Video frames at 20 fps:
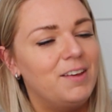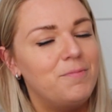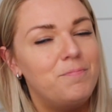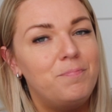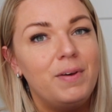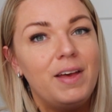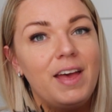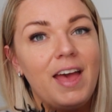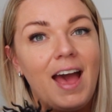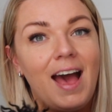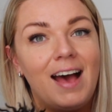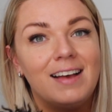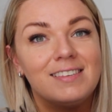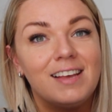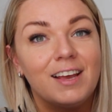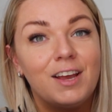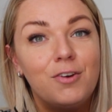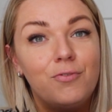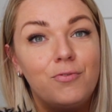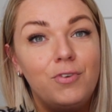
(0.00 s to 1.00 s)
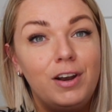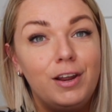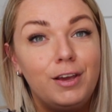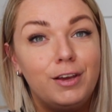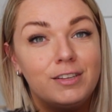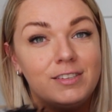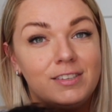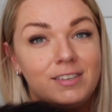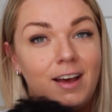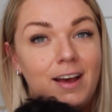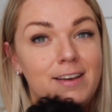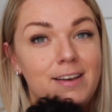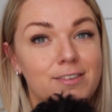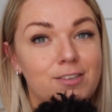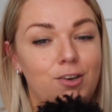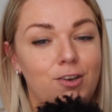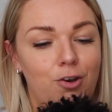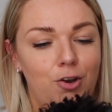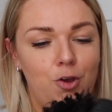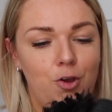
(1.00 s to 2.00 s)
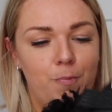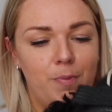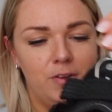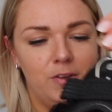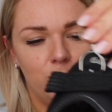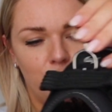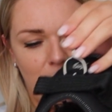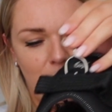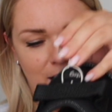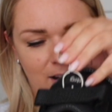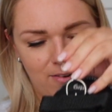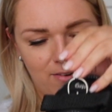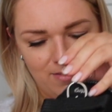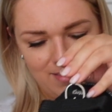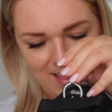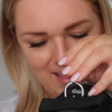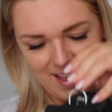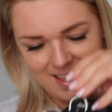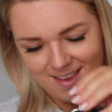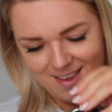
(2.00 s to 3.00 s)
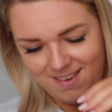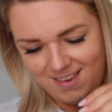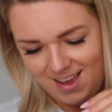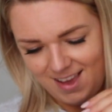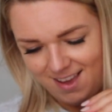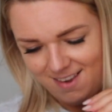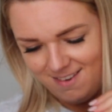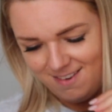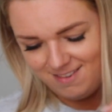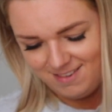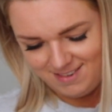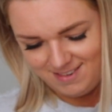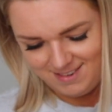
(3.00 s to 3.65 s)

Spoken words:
But it has like a really good size loop as well. There you go.